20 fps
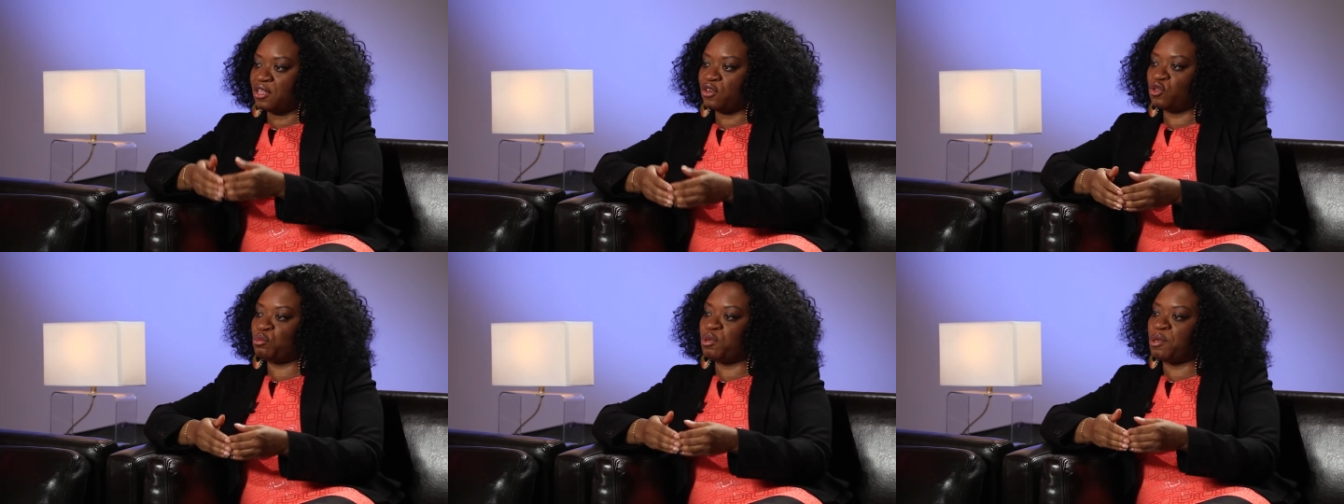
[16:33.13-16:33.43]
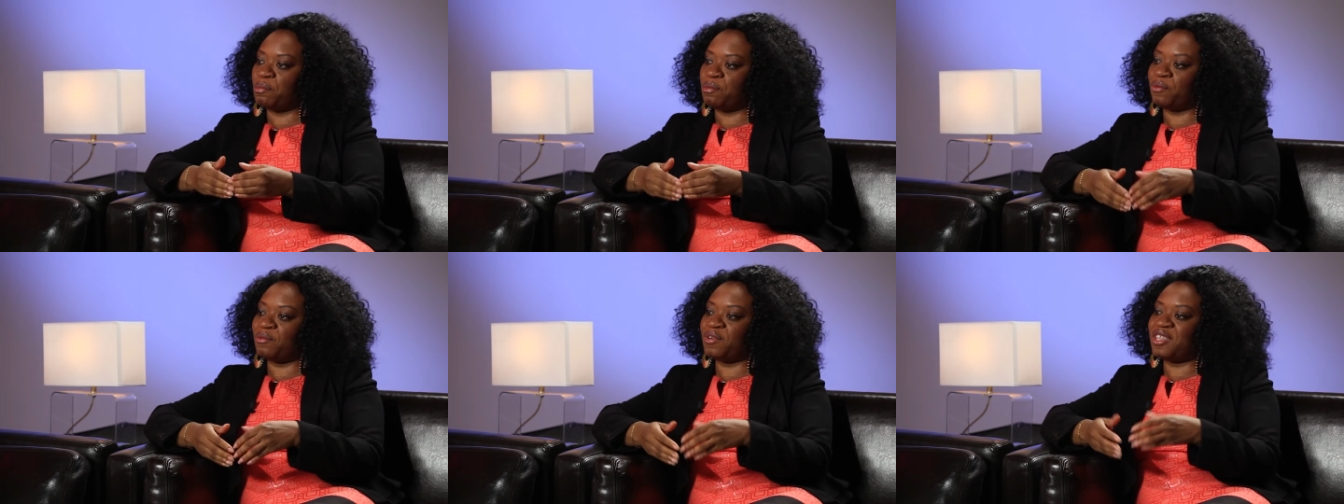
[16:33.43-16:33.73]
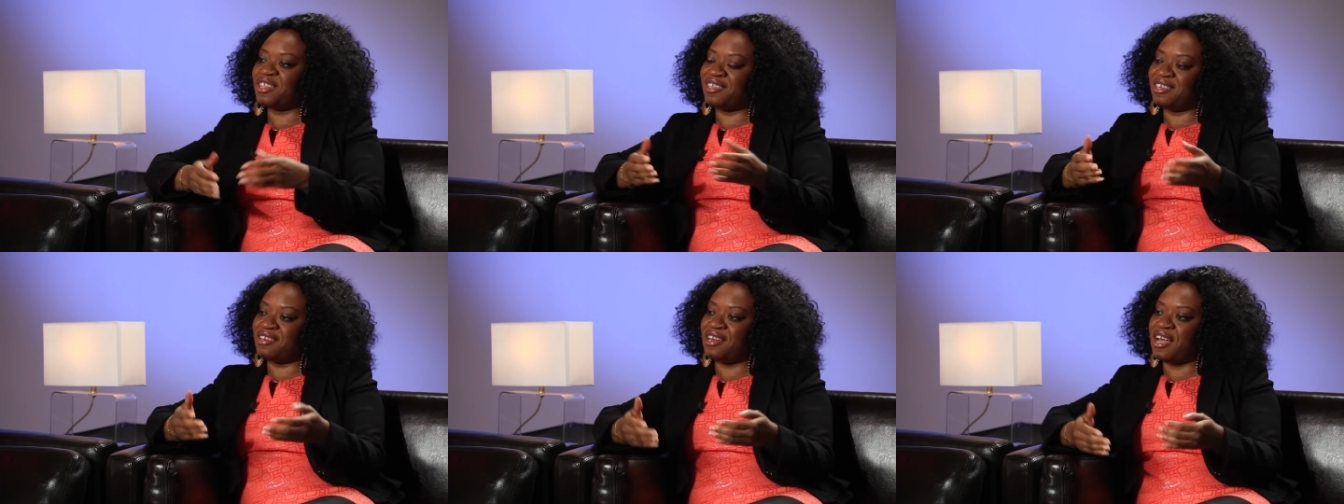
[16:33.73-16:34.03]
There's people
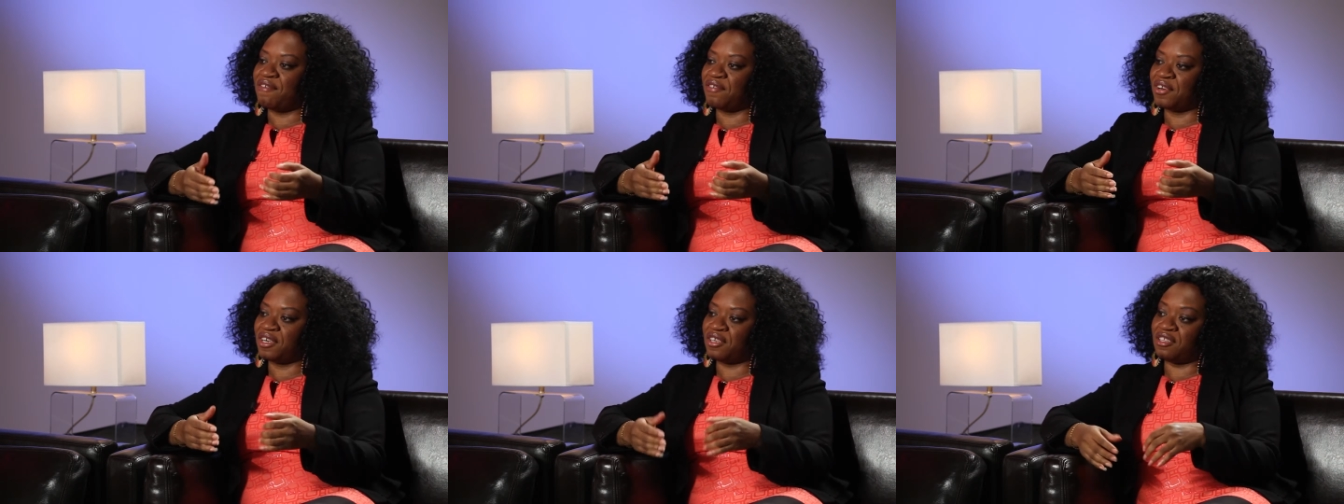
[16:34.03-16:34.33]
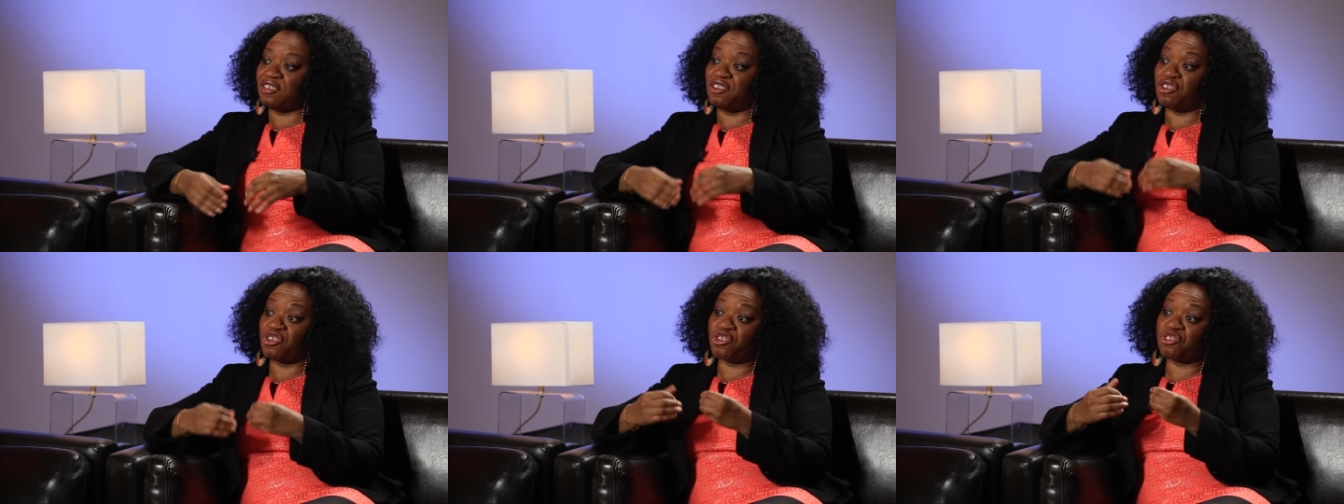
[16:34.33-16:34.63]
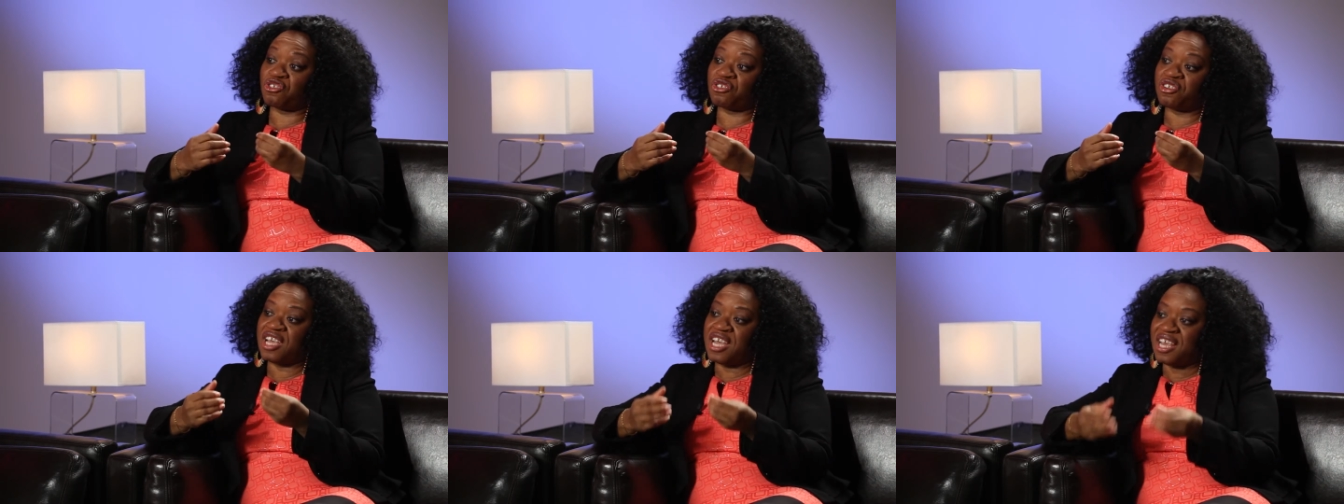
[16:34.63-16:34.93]
within Africa that are
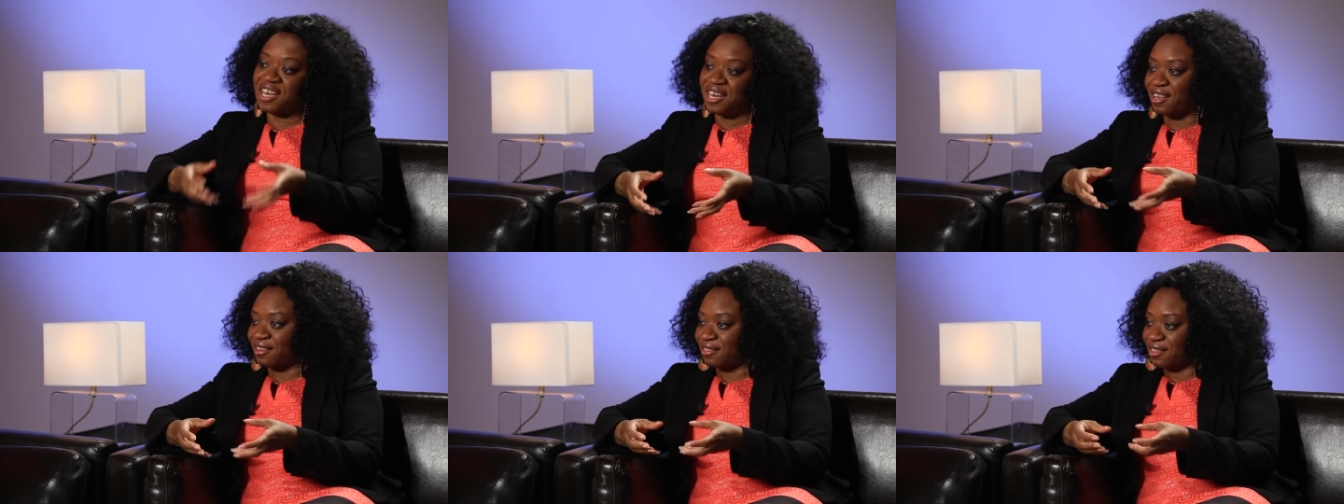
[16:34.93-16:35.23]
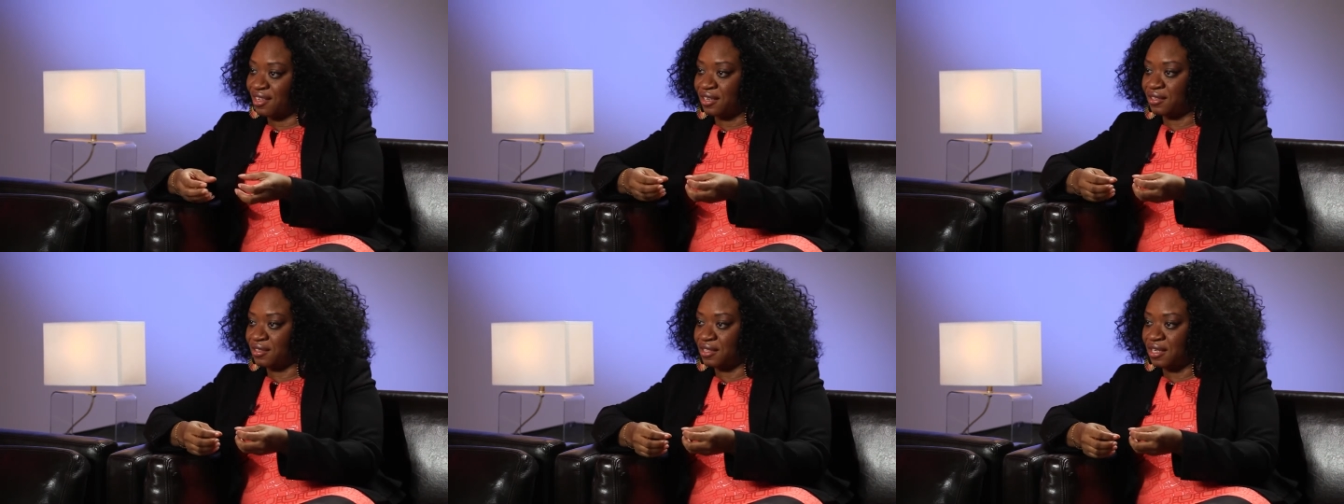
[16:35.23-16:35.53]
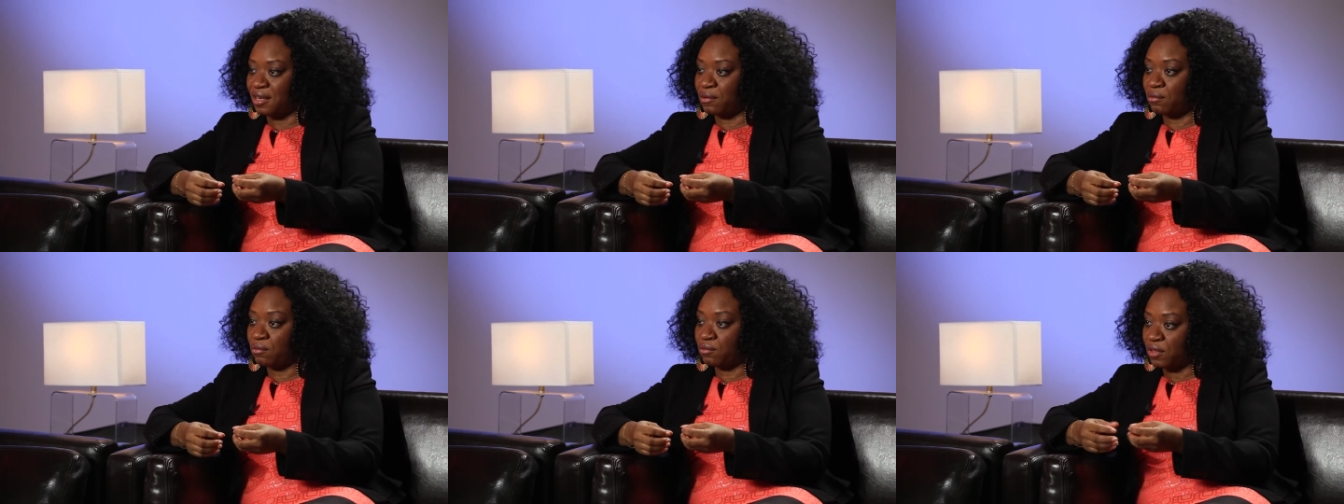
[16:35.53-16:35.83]
creating things
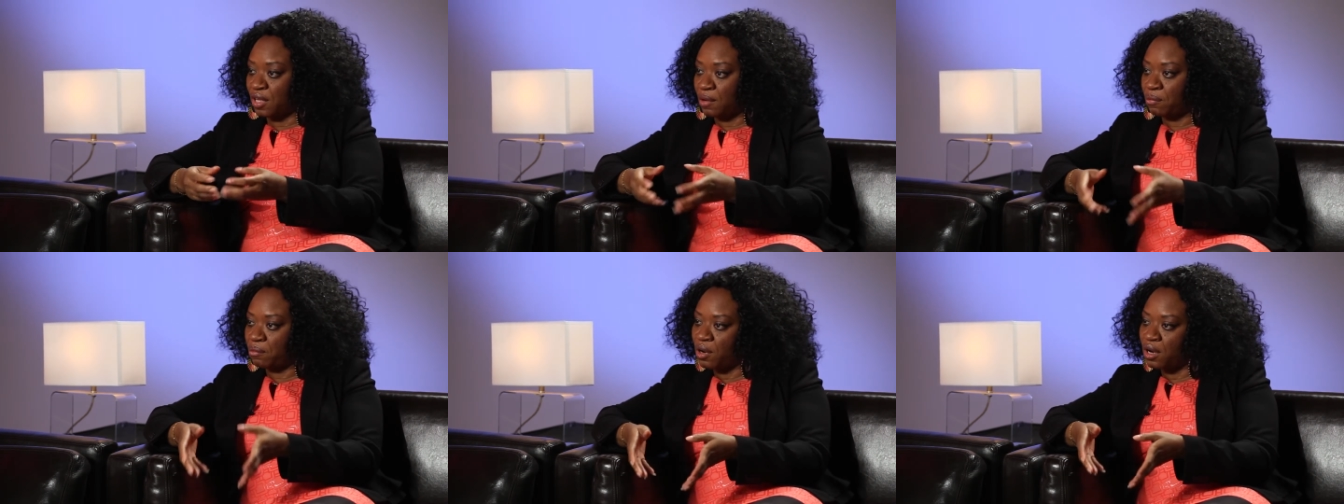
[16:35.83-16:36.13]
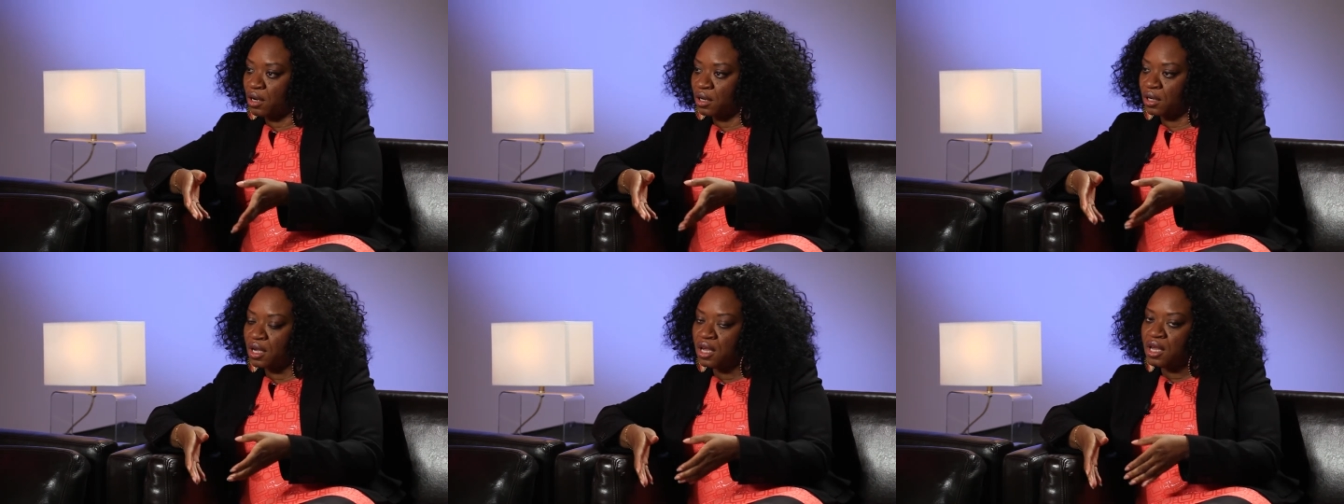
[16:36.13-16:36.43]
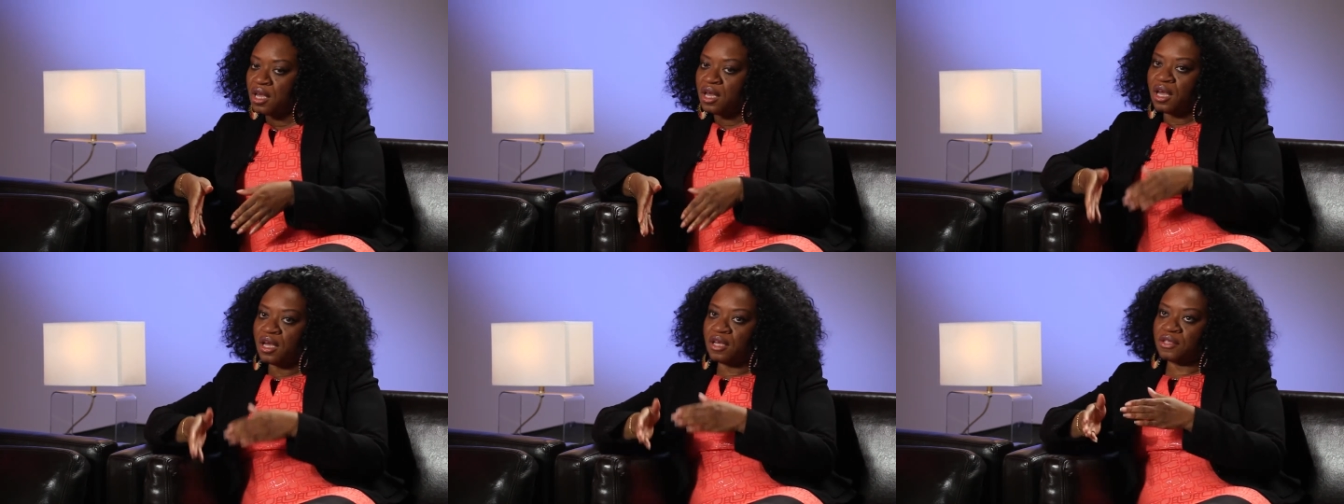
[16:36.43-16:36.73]
that work,
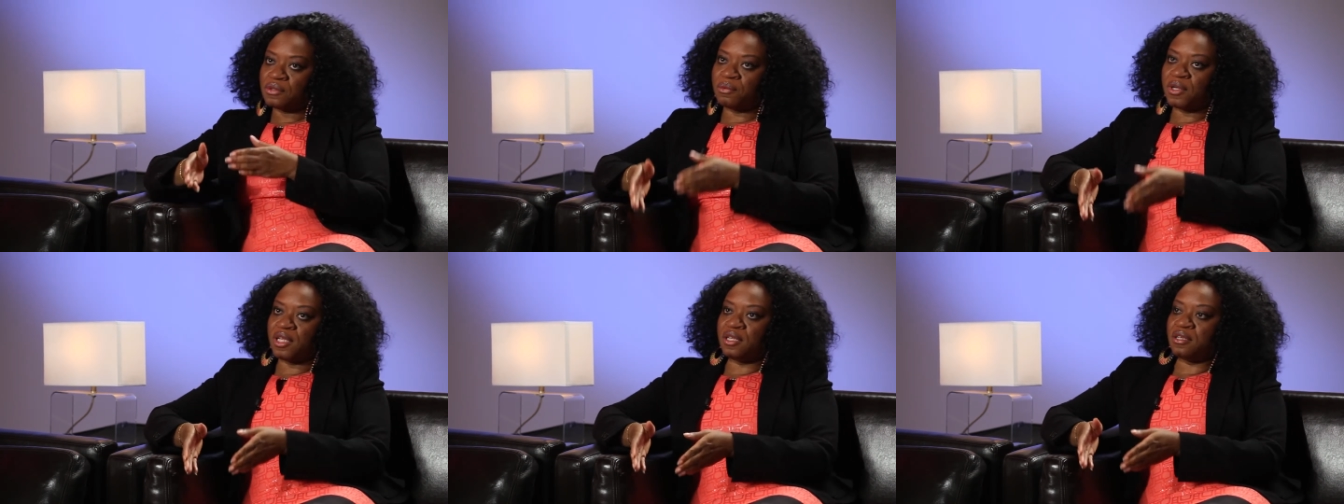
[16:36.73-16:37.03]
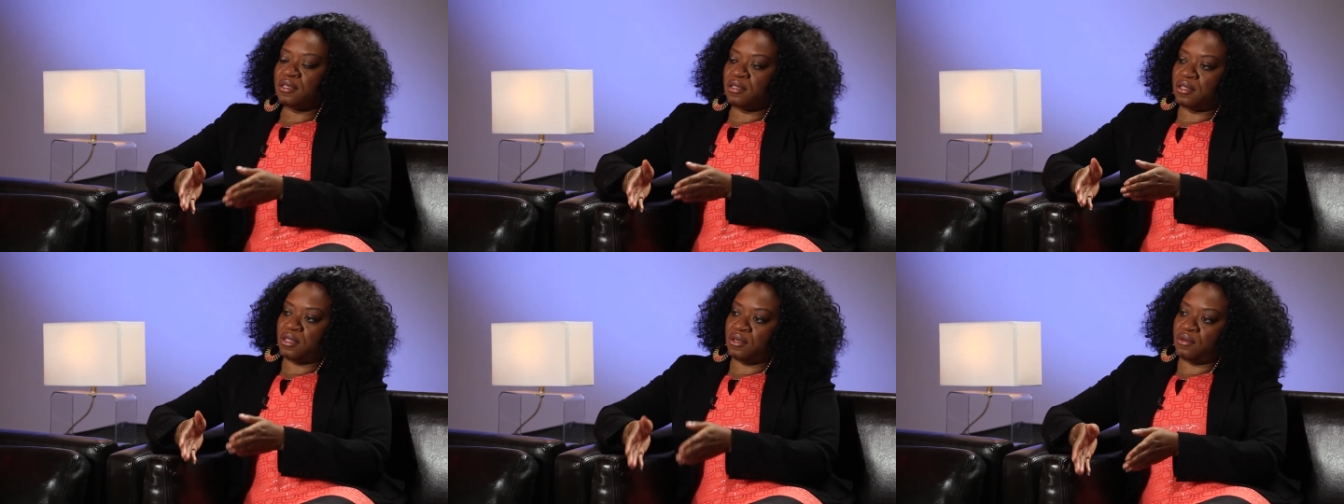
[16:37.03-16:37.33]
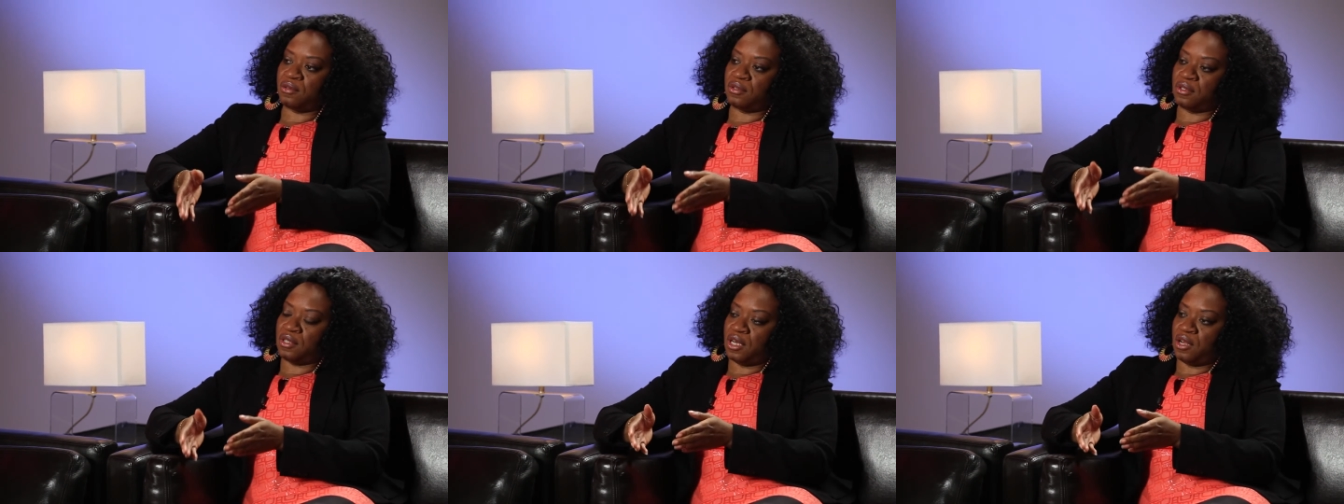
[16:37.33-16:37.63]
as well as
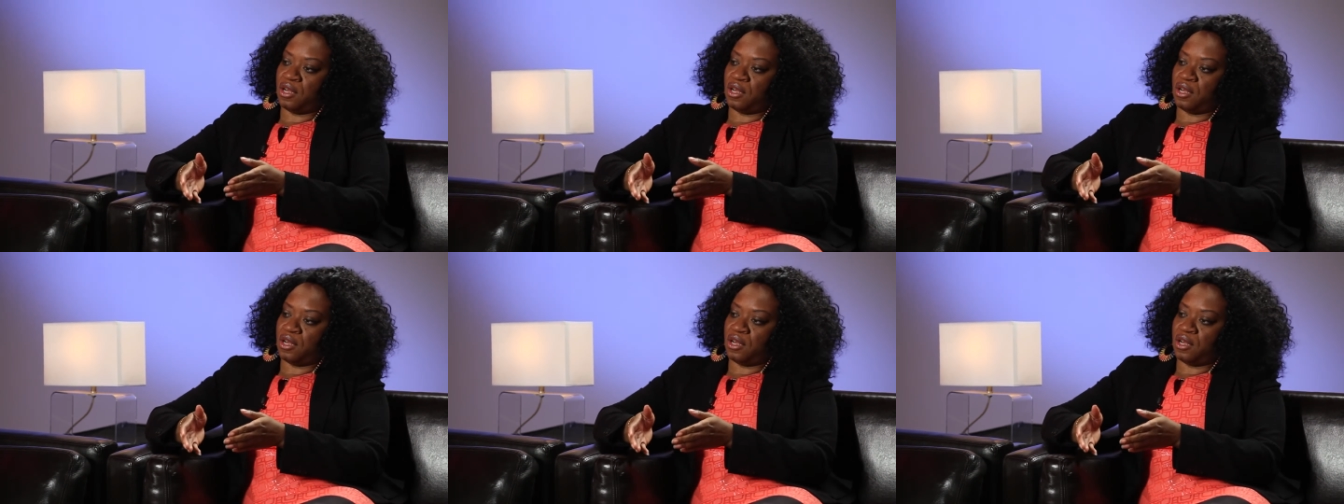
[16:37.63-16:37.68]
those,